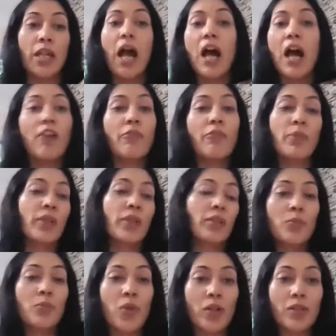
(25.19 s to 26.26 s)

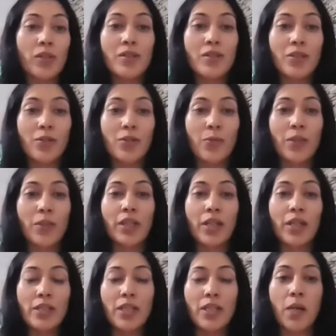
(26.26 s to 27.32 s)
half-built models, when
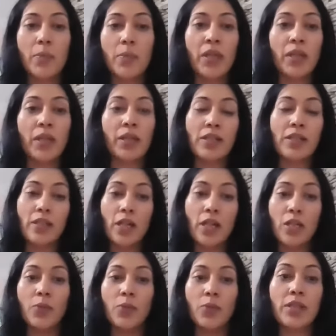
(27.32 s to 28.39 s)
kids come in and they
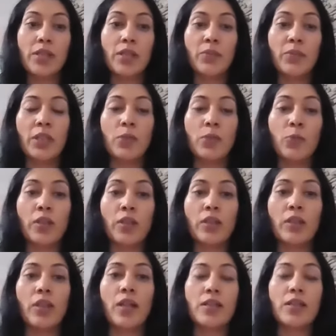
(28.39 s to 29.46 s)
start doing something in
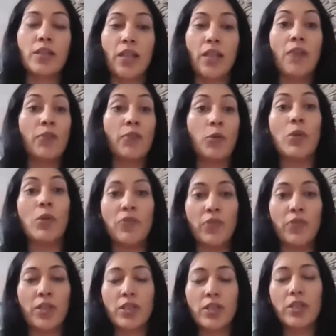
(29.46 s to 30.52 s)
one class and they haven't quite
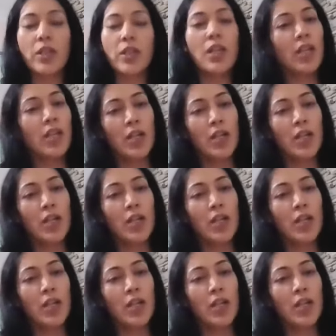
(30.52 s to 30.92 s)
finished it.